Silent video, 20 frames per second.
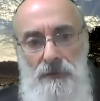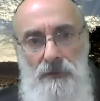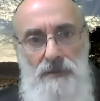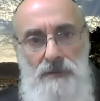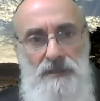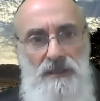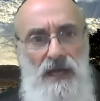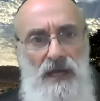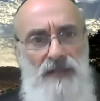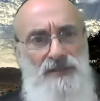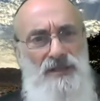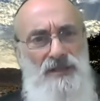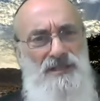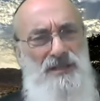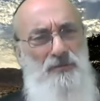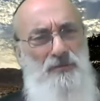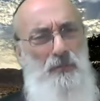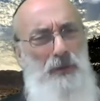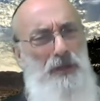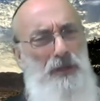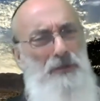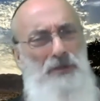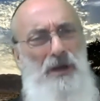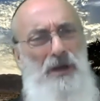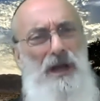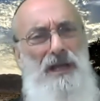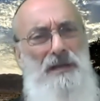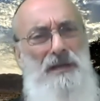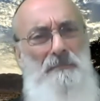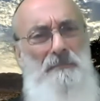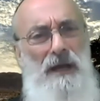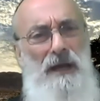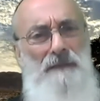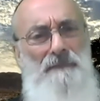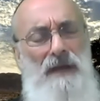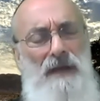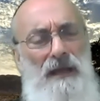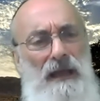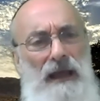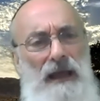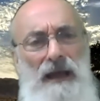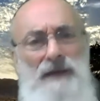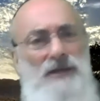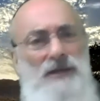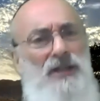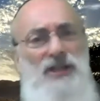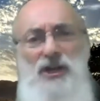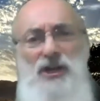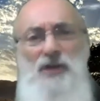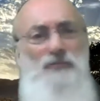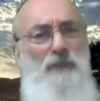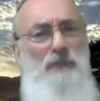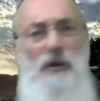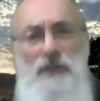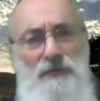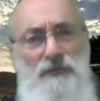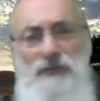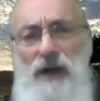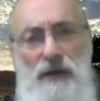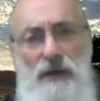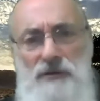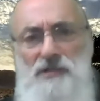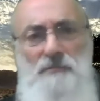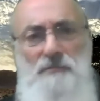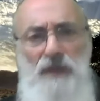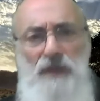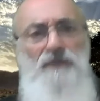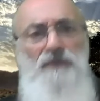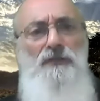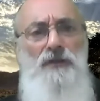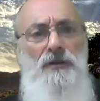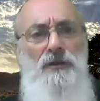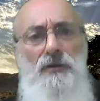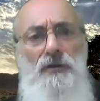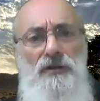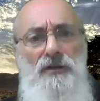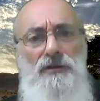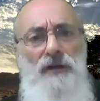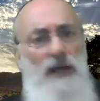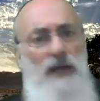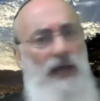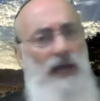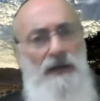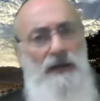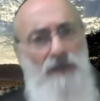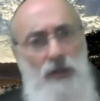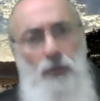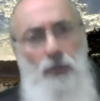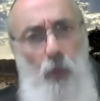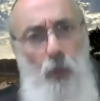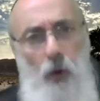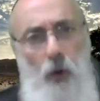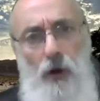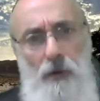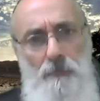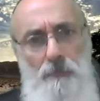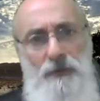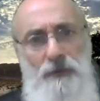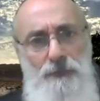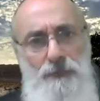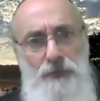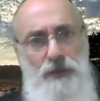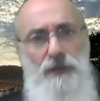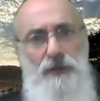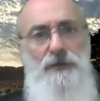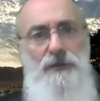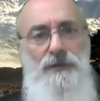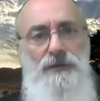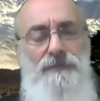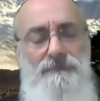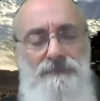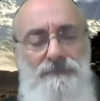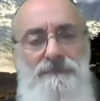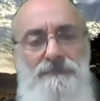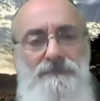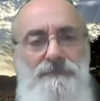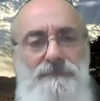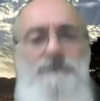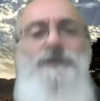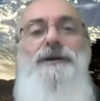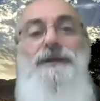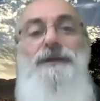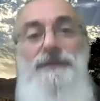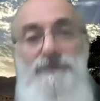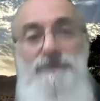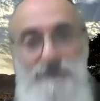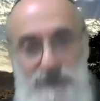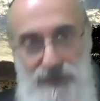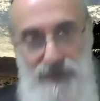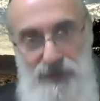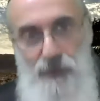Because logic says, what are you talking about? How can coronavirus be for the good? How can war be for the good? Go ahead.